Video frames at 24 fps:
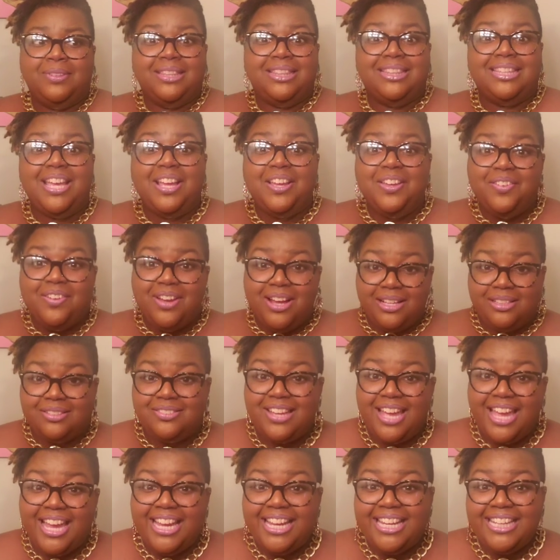Thank you guys for
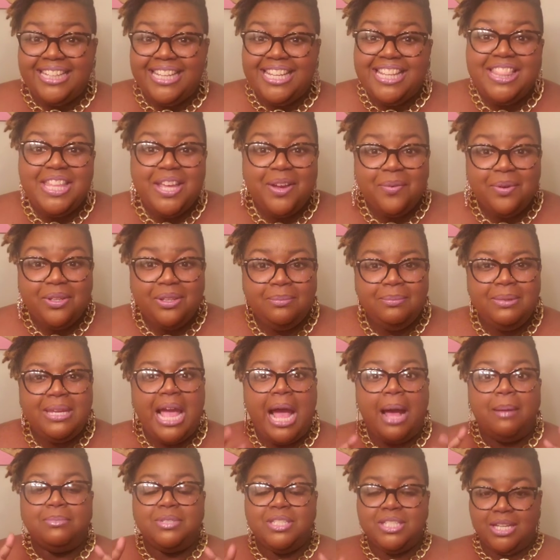hanging in there with me.
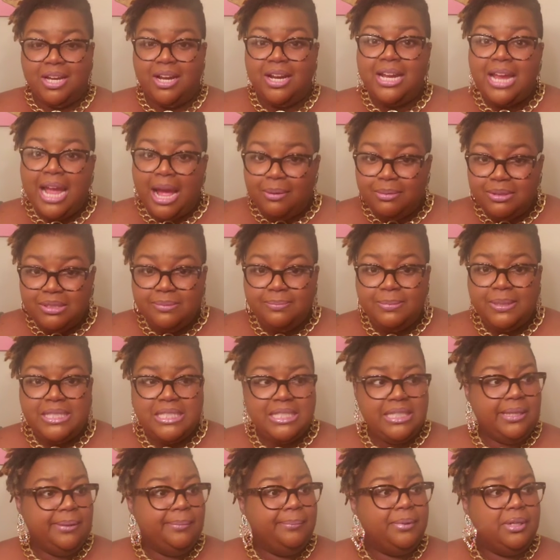I'm sorry I was
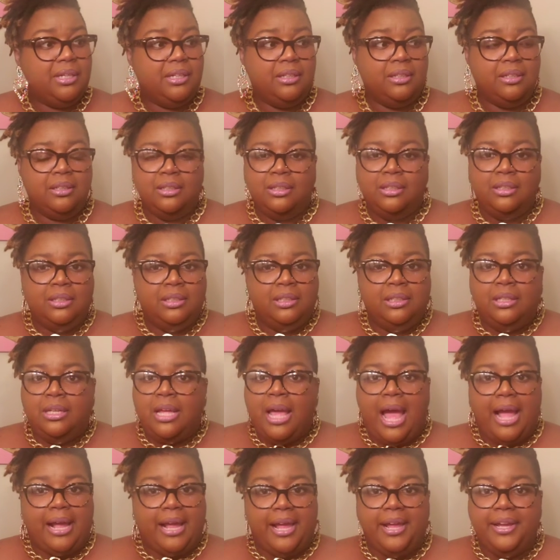missing, but
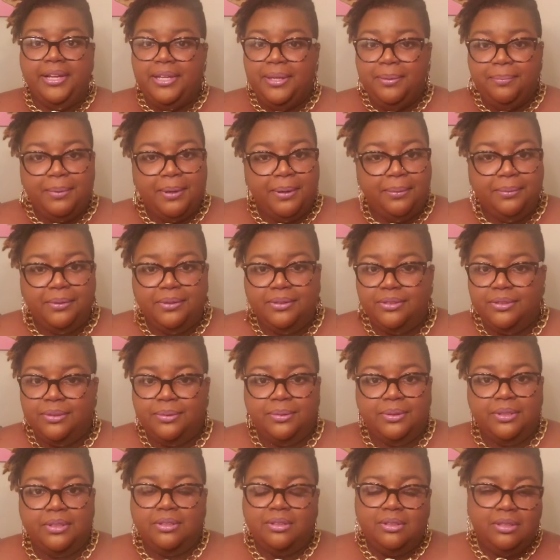I can't keep up with
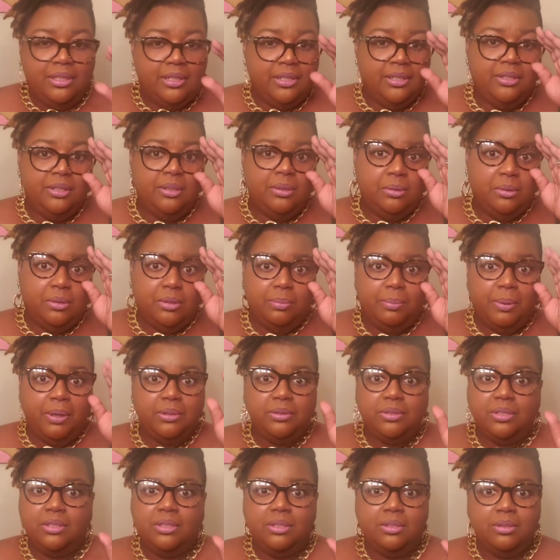
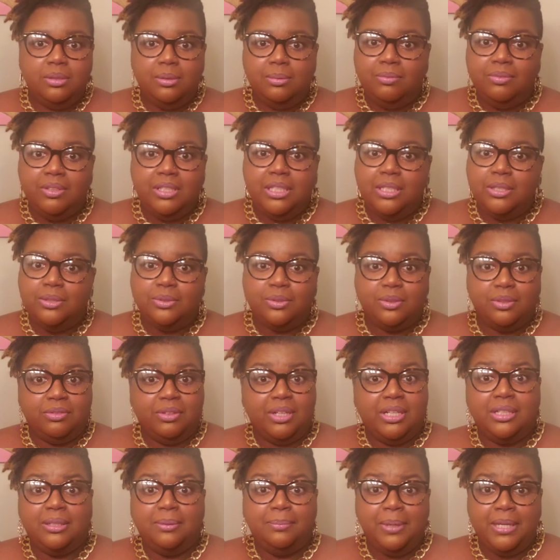posting YouTube videos on a
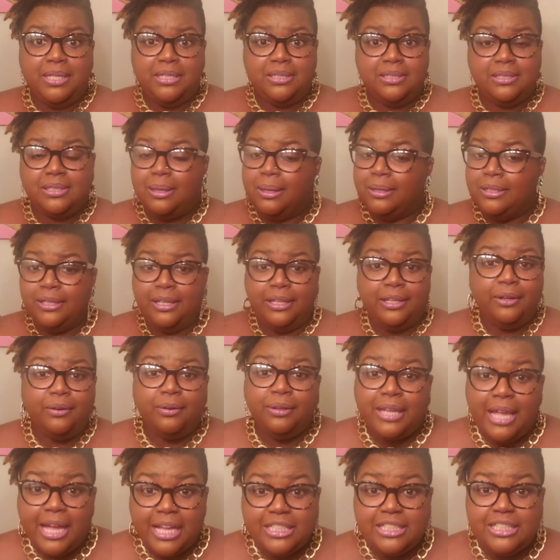regular basis. I ain't
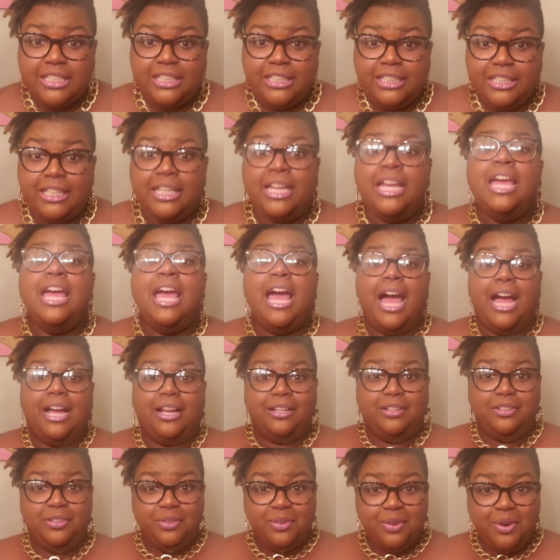gonna lie to you. I
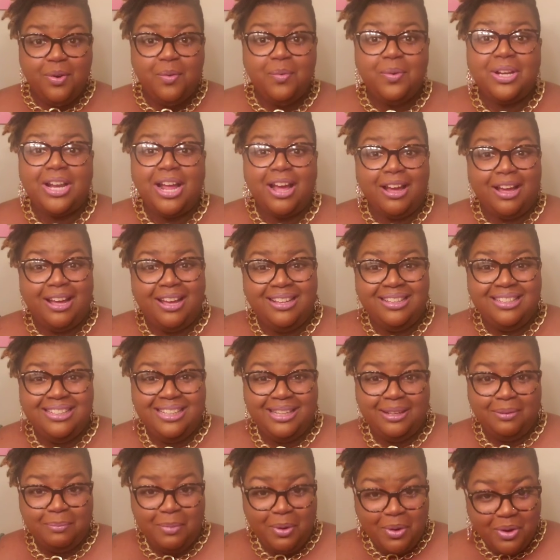can do it when I
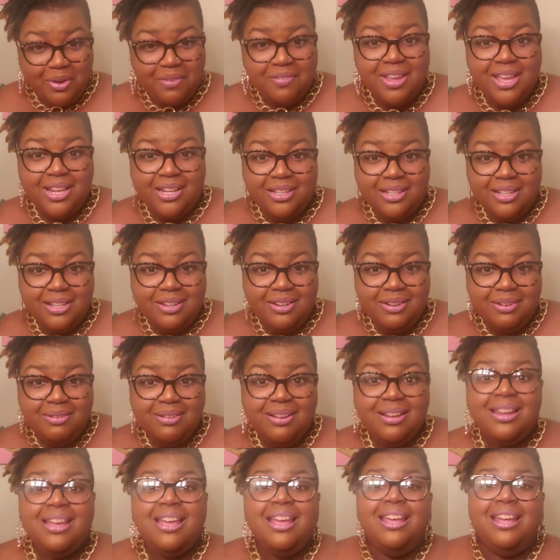get motivated to do
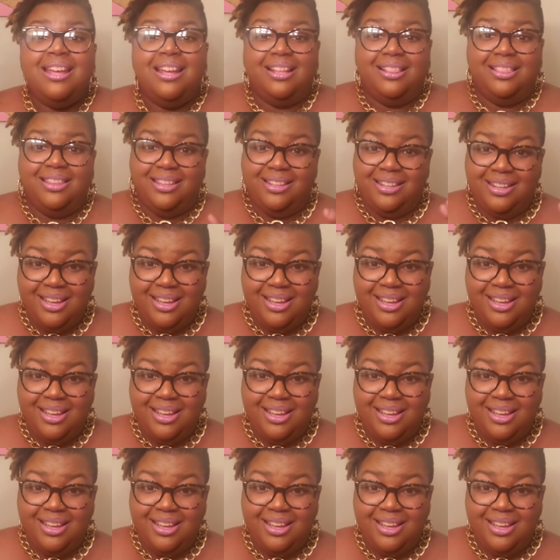it, and then